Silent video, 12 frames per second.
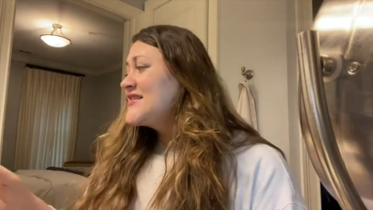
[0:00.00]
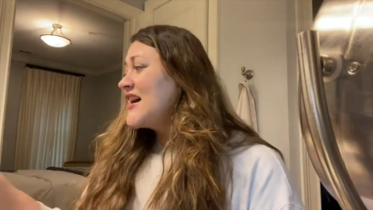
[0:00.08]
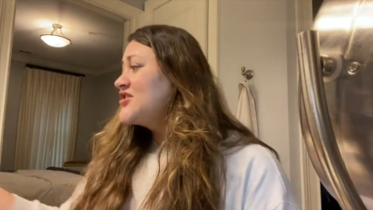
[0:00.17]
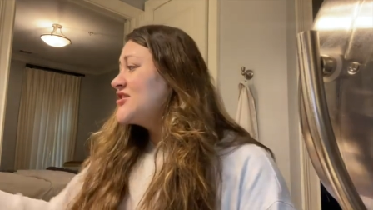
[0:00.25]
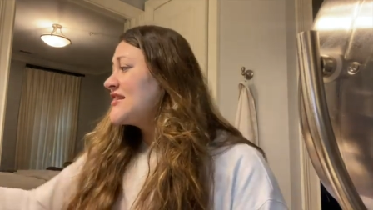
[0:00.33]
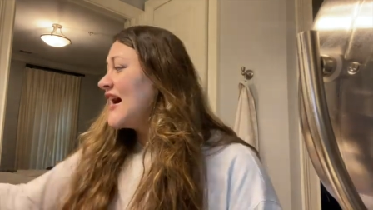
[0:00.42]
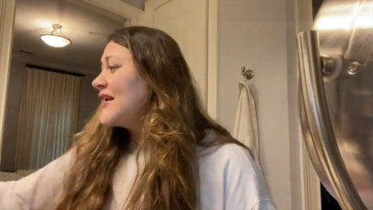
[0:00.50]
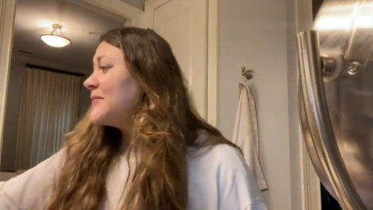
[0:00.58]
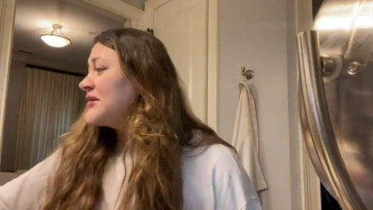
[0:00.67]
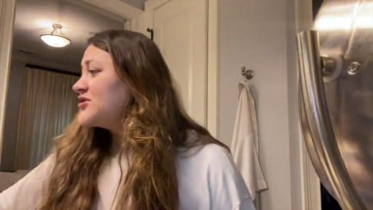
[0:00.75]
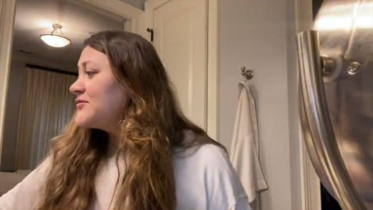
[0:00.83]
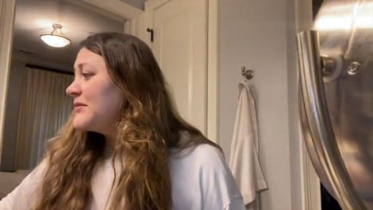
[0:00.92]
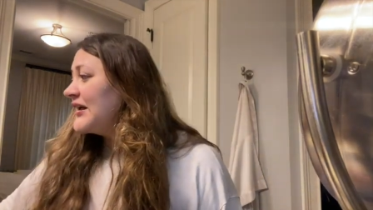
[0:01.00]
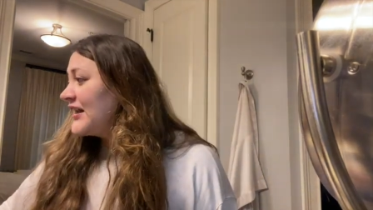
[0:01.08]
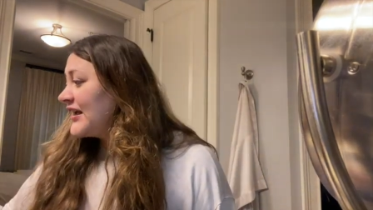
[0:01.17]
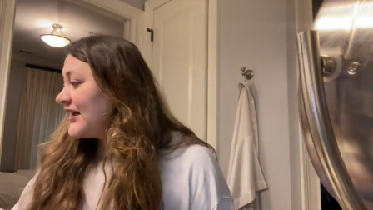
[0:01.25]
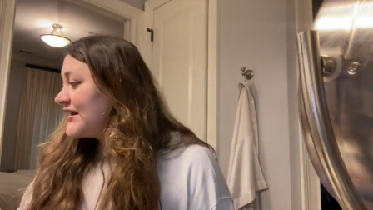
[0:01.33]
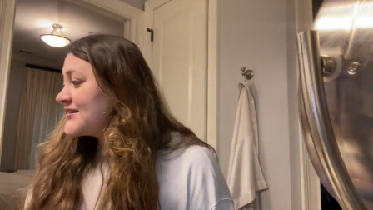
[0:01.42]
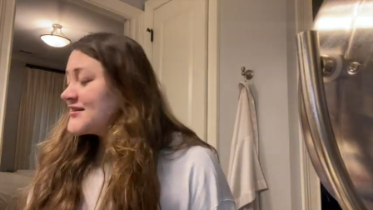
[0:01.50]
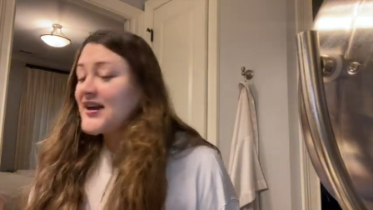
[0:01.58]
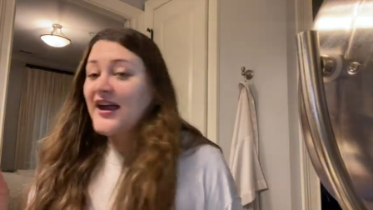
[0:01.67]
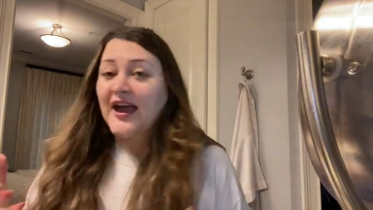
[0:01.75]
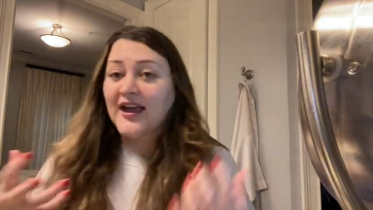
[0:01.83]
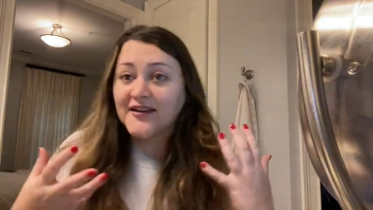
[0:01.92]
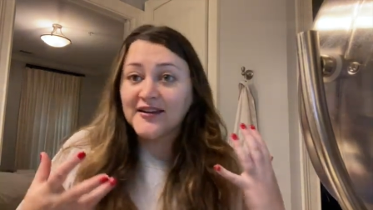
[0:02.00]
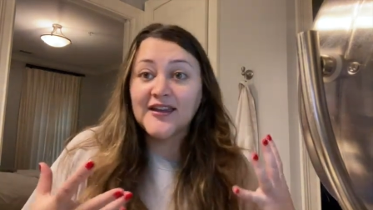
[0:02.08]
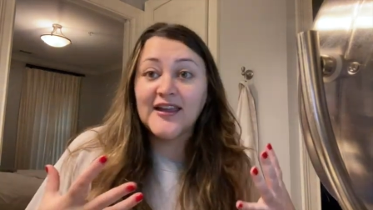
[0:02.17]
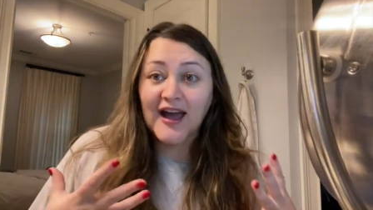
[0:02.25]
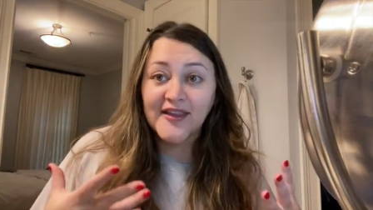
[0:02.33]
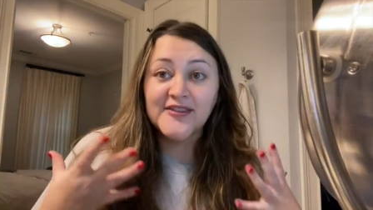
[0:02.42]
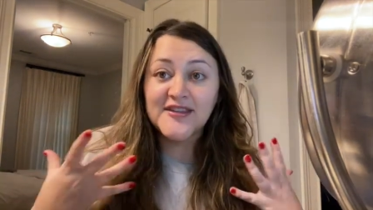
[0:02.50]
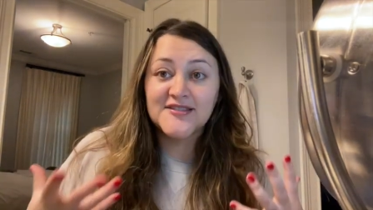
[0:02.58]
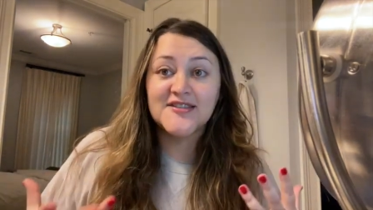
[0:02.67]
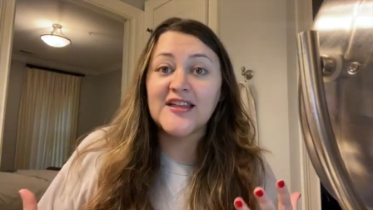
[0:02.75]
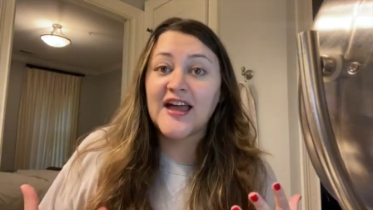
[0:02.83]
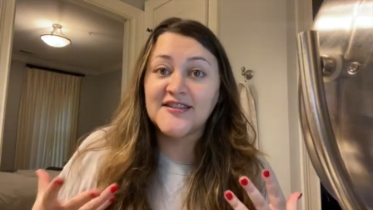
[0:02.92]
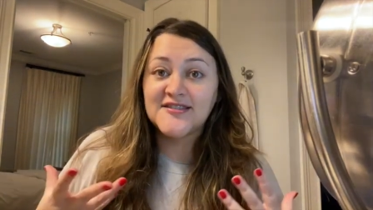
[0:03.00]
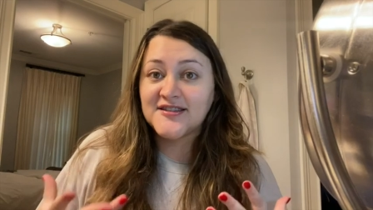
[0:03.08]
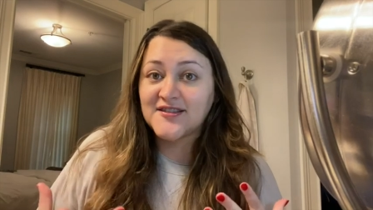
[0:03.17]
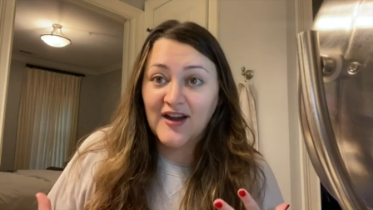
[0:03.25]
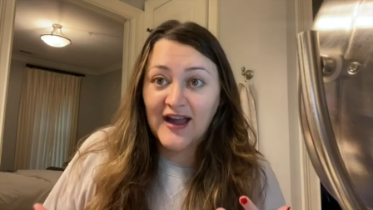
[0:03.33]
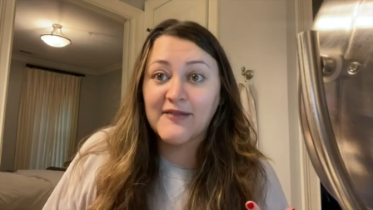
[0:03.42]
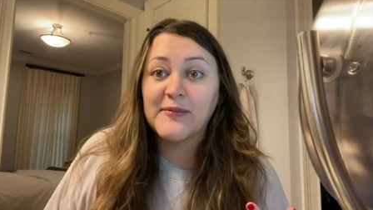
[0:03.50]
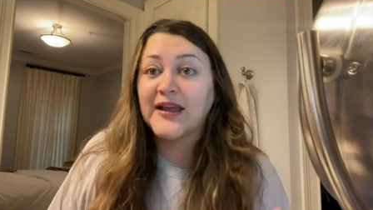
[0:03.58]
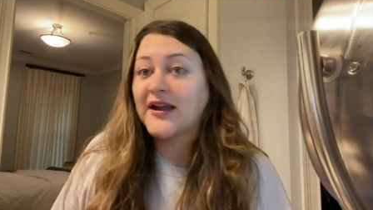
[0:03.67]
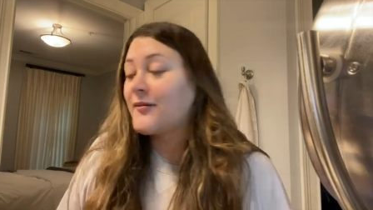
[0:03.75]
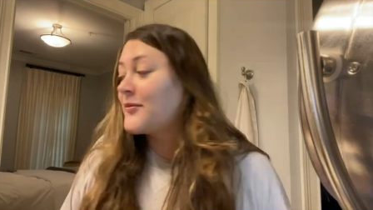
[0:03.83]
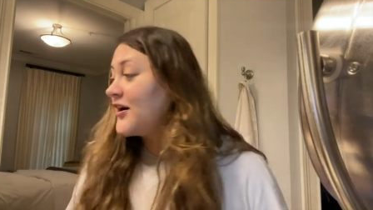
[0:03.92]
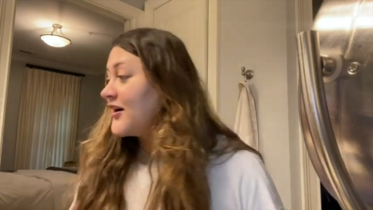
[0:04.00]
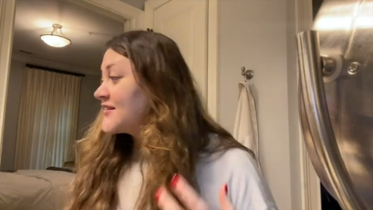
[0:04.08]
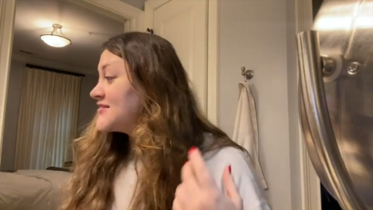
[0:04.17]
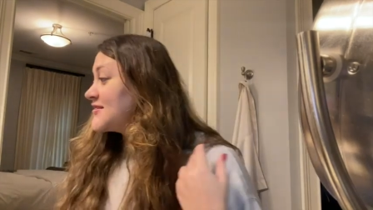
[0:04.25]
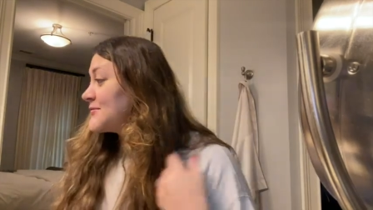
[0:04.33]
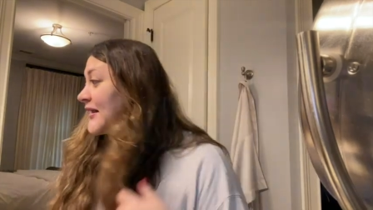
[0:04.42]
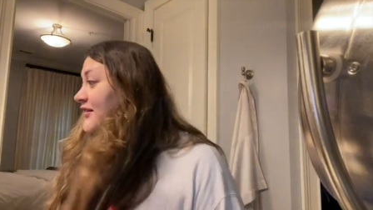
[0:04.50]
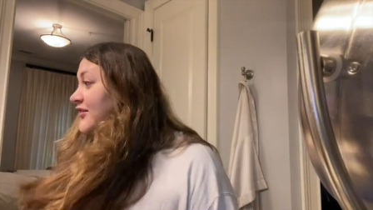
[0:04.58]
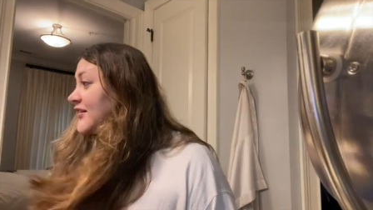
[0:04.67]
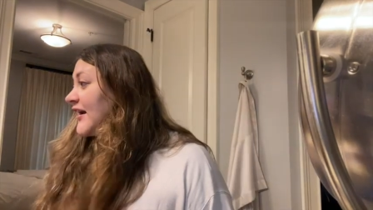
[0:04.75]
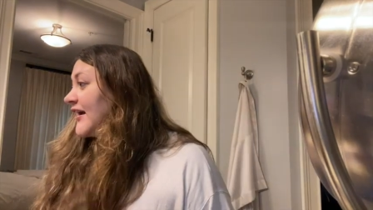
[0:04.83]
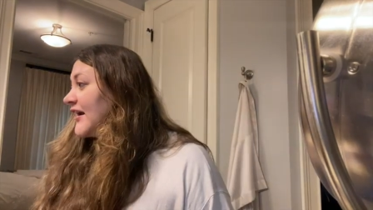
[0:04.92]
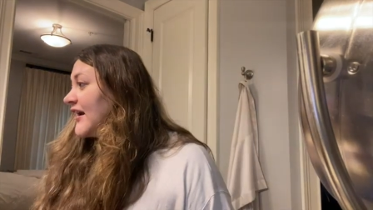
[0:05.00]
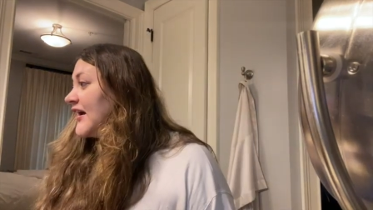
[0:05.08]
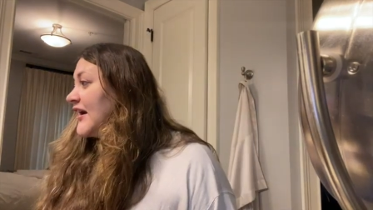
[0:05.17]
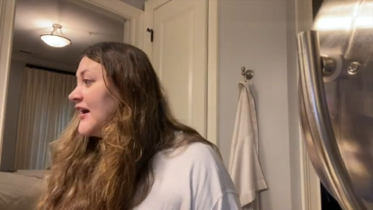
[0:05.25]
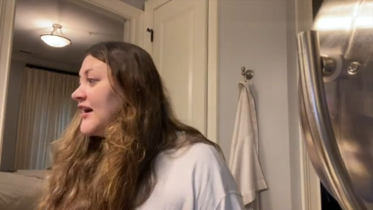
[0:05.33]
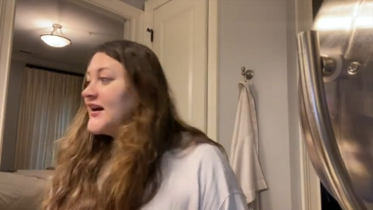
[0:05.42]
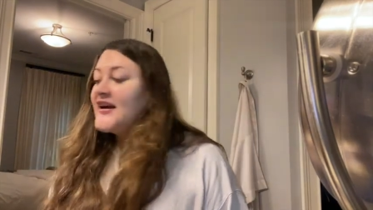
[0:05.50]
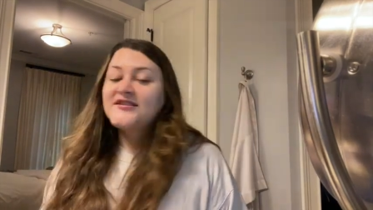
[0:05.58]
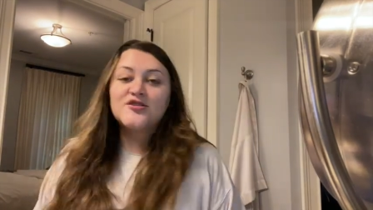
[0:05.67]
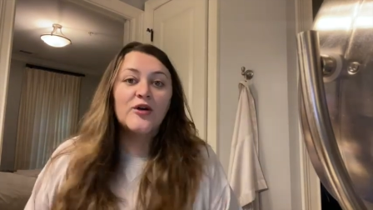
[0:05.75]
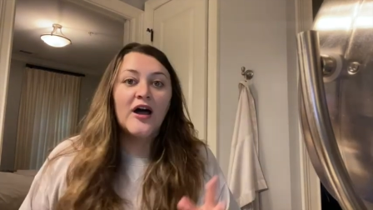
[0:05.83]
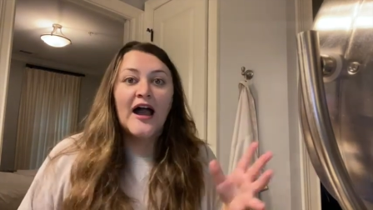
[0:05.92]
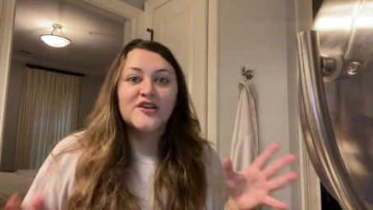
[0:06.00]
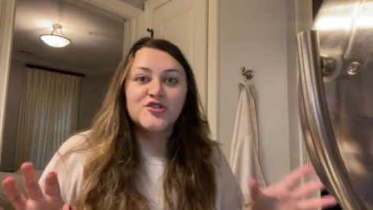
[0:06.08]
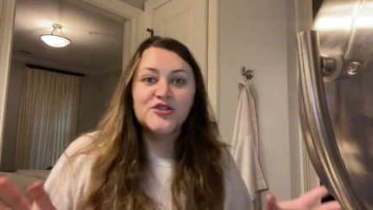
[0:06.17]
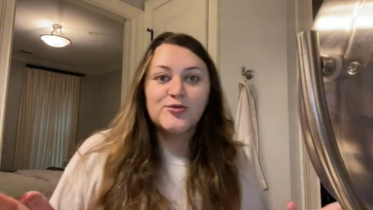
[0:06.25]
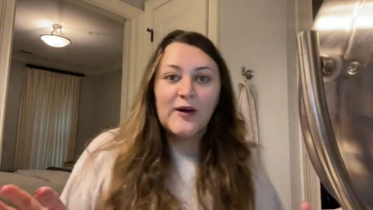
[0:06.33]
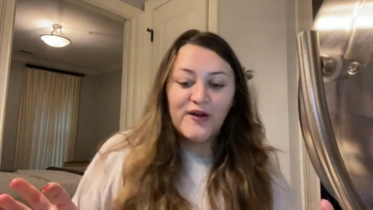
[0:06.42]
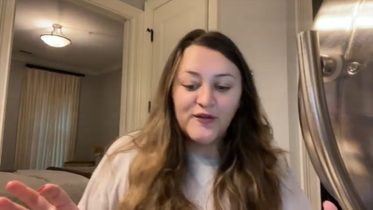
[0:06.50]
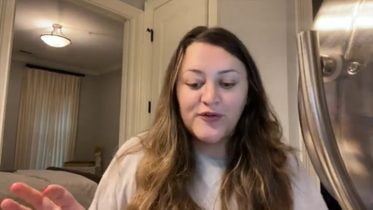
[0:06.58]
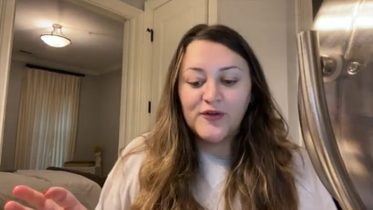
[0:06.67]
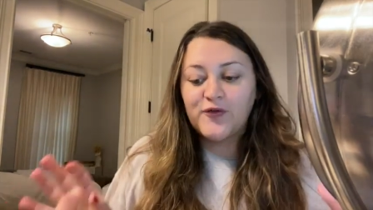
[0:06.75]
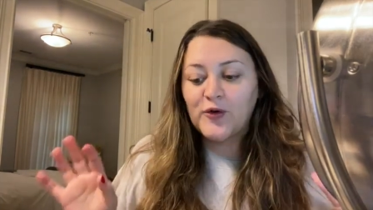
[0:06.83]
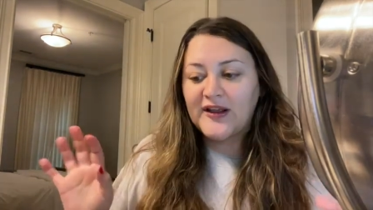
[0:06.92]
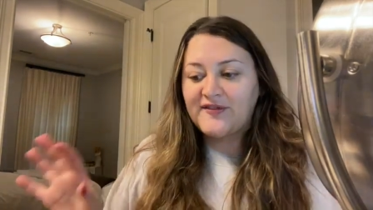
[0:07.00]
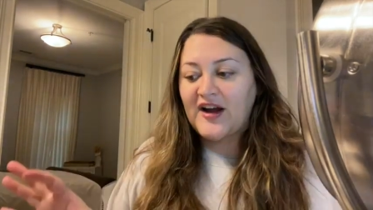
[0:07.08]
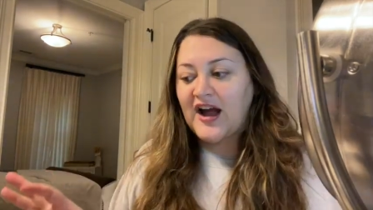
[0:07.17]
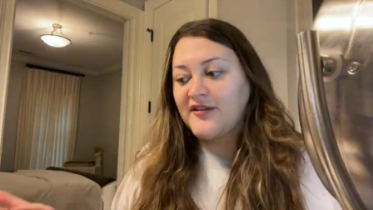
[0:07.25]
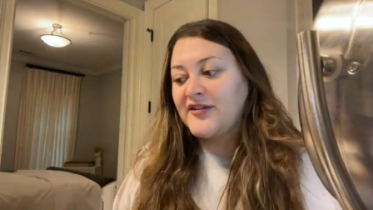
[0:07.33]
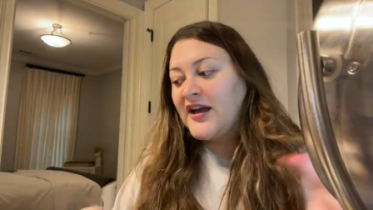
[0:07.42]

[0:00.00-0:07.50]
just had a bunch of meetings, and yeah, this, I did not have my camera on because this is what I look like. It's actually 12:45.